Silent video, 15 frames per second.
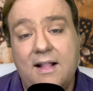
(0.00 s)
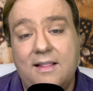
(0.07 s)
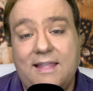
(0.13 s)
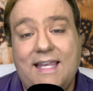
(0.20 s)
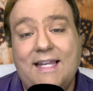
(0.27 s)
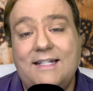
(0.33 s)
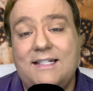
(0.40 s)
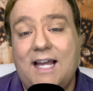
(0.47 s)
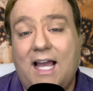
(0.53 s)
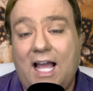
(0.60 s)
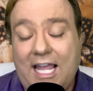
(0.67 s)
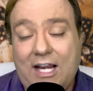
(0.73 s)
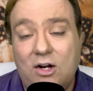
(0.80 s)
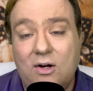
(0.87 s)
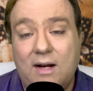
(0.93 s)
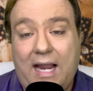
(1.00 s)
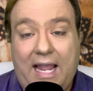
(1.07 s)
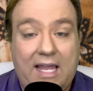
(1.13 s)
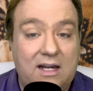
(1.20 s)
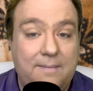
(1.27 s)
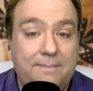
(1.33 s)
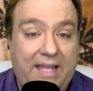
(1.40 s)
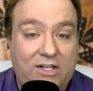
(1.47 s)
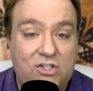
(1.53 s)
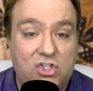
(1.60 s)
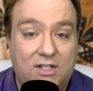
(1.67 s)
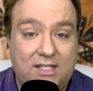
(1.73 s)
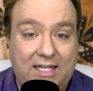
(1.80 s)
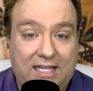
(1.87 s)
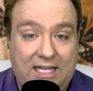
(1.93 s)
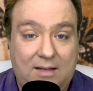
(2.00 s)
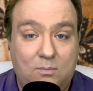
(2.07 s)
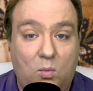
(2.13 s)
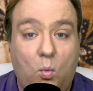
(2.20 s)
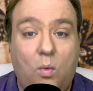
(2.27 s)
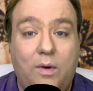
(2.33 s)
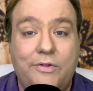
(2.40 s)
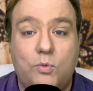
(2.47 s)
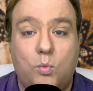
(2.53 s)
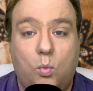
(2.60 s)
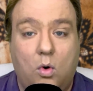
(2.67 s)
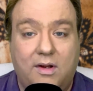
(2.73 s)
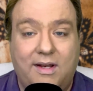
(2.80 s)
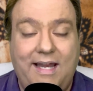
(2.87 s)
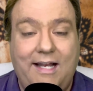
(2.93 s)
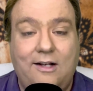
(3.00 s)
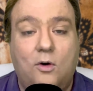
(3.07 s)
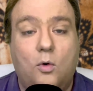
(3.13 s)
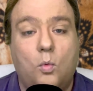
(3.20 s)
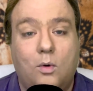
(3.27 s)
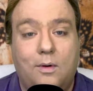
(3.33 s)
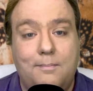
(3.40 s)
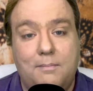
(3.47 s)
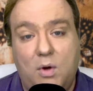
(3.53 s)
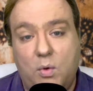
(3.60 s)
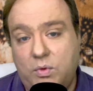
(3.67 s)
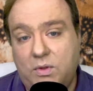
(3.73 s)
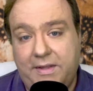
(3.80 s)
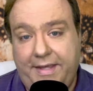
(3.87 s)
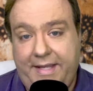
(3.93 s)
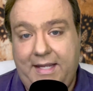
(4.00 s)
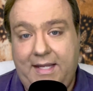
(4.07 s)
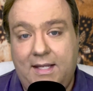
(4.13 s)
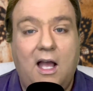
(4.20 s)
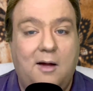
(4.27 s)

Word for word: the entire animation team was working remotely.